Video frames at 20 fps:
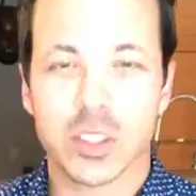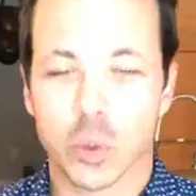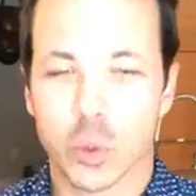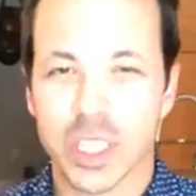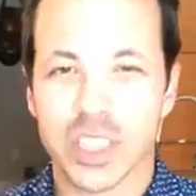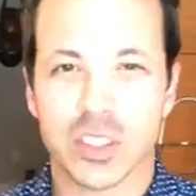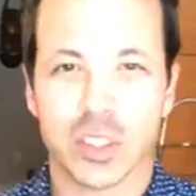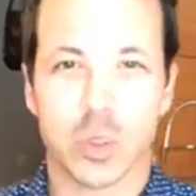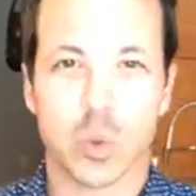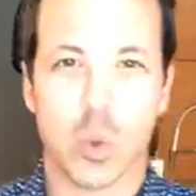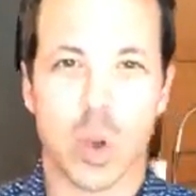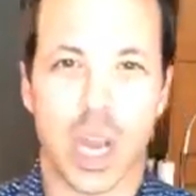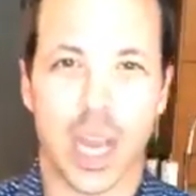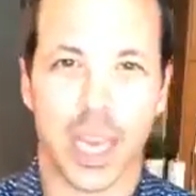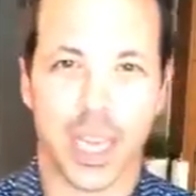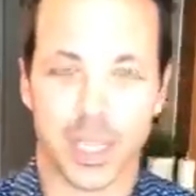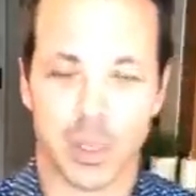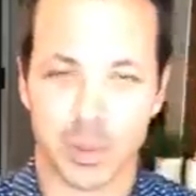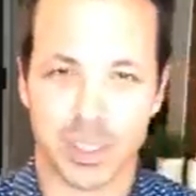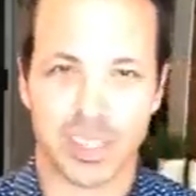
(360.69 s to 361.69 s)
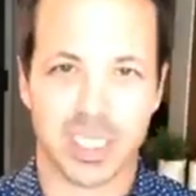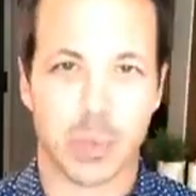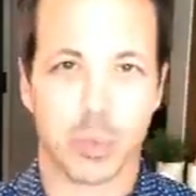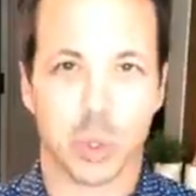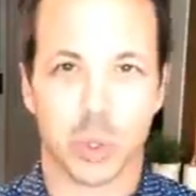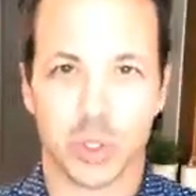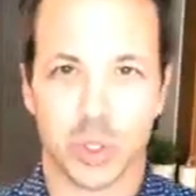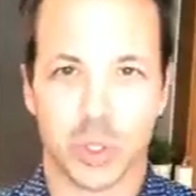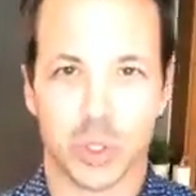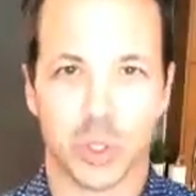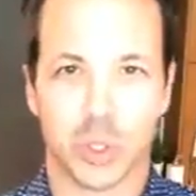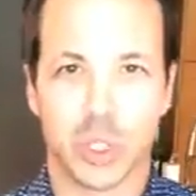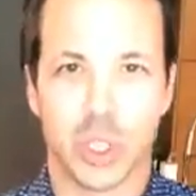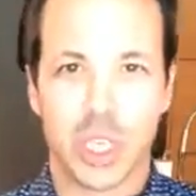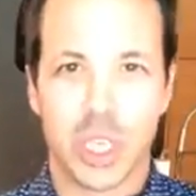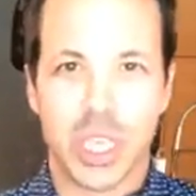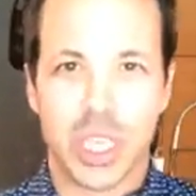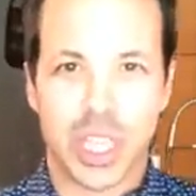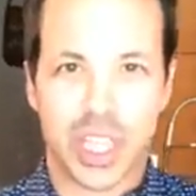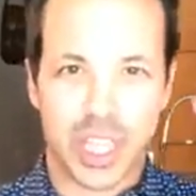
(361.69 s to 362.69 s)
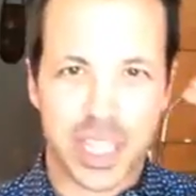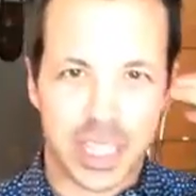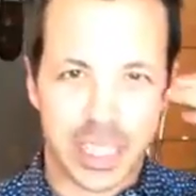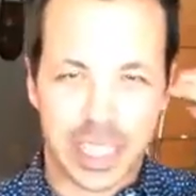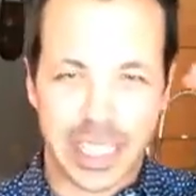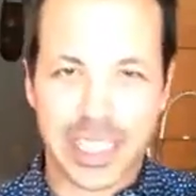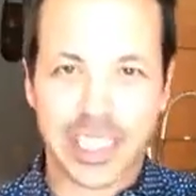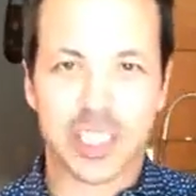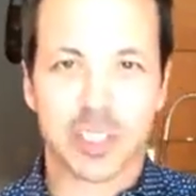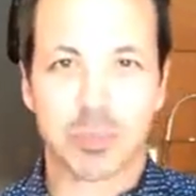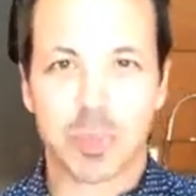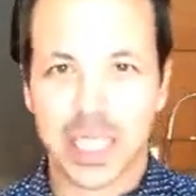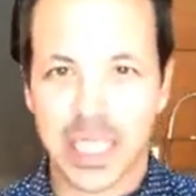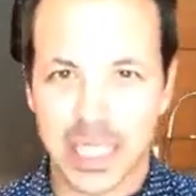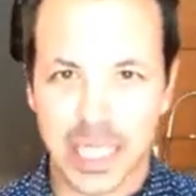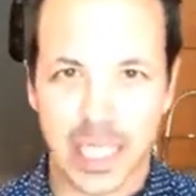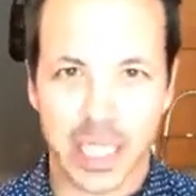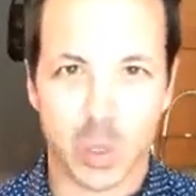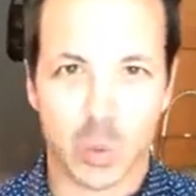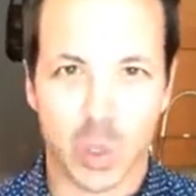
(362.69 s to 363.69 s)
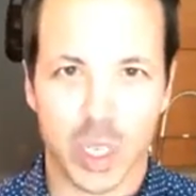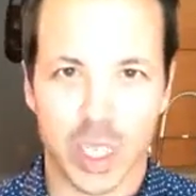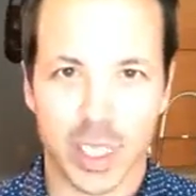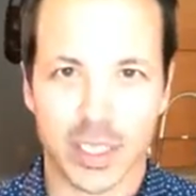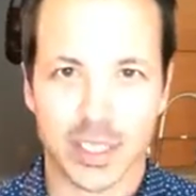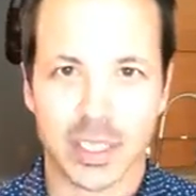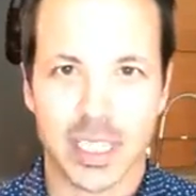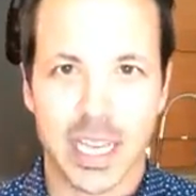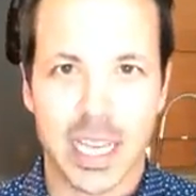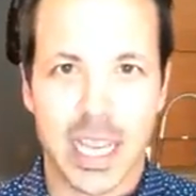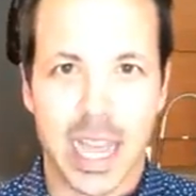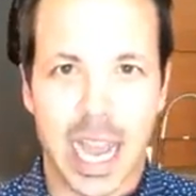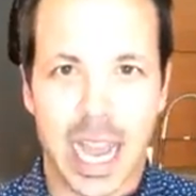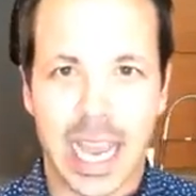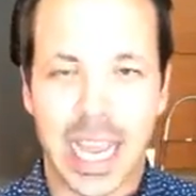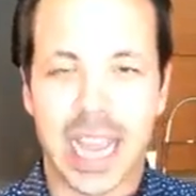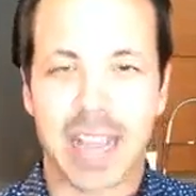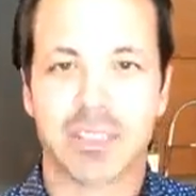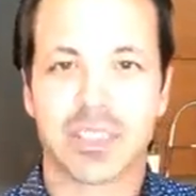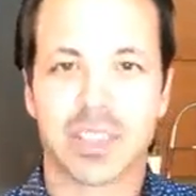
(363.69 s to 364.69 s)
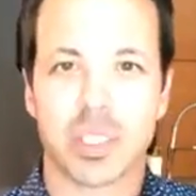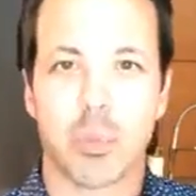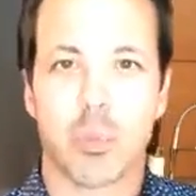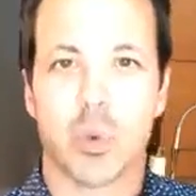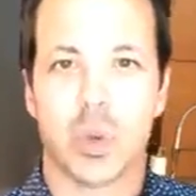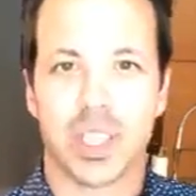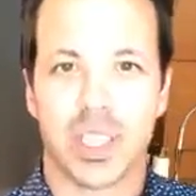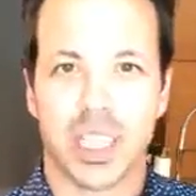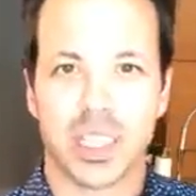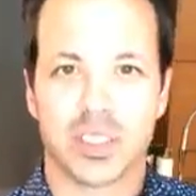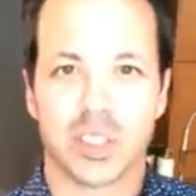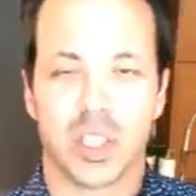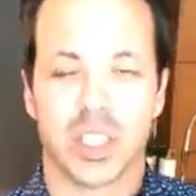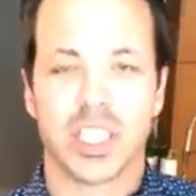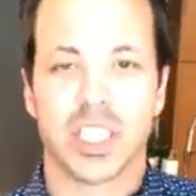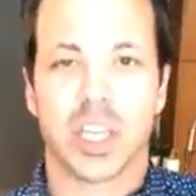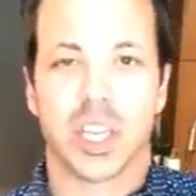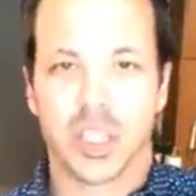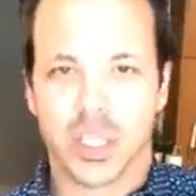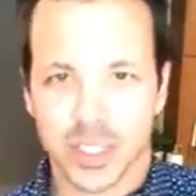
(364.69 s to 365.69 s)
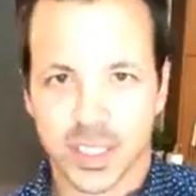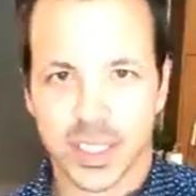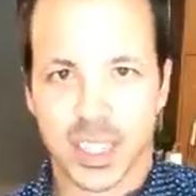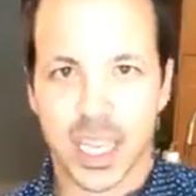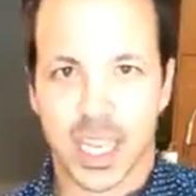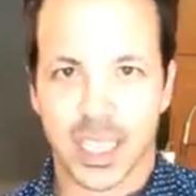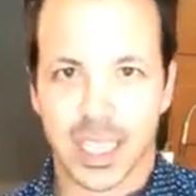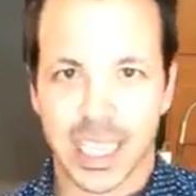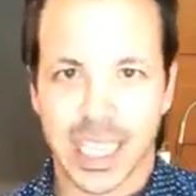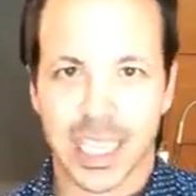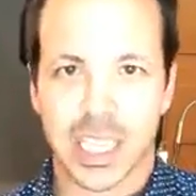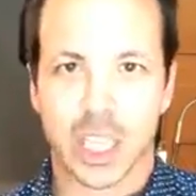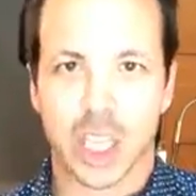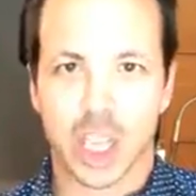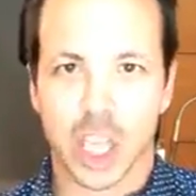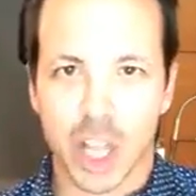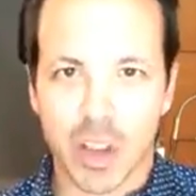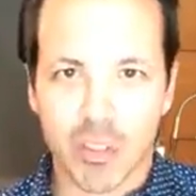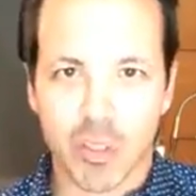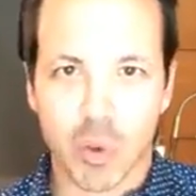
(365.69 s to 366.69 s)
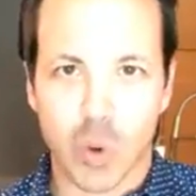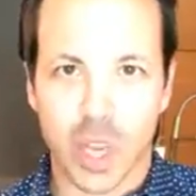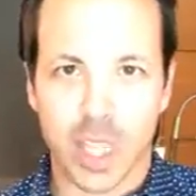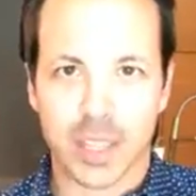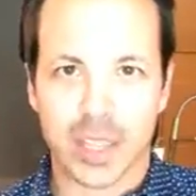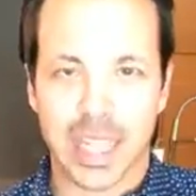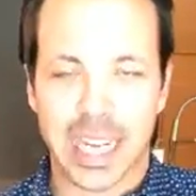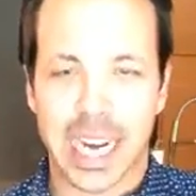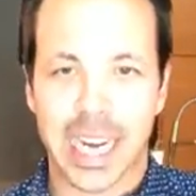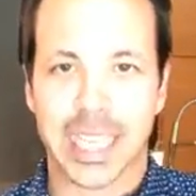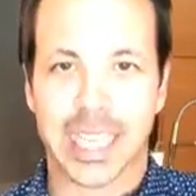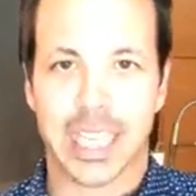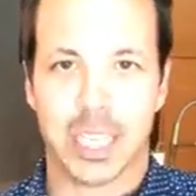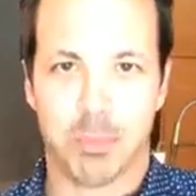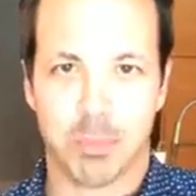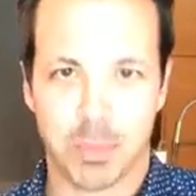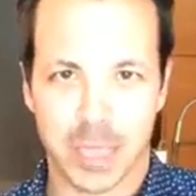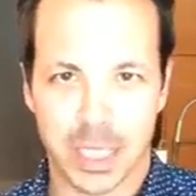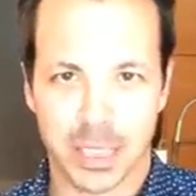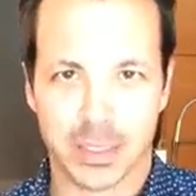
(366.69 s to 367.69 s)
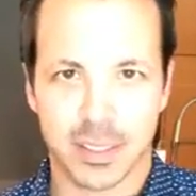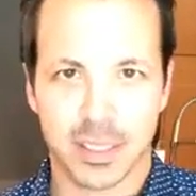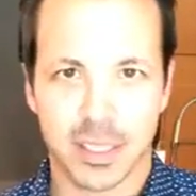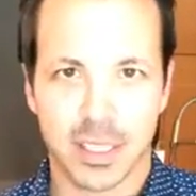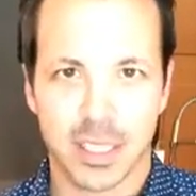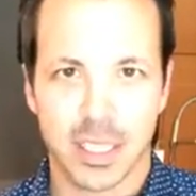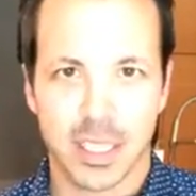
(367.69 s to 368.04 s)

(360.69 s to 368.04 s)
reason why he was able to, his meaning was, I have someone that's on the other side, like a loved one that I can meet.